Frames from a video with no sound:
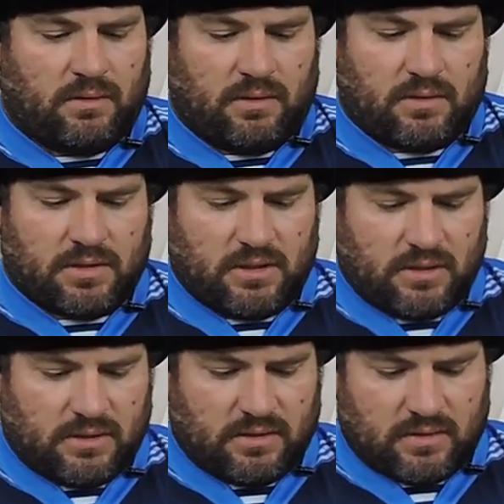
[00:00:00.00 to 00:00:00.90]
Here she
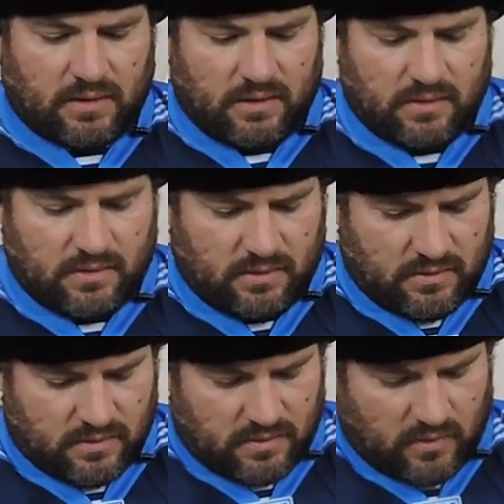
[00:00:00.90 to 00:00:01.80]
is.
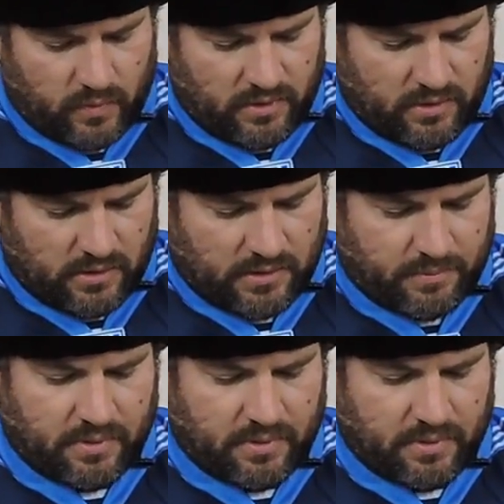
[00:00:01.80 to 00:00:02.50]
Let's open her up.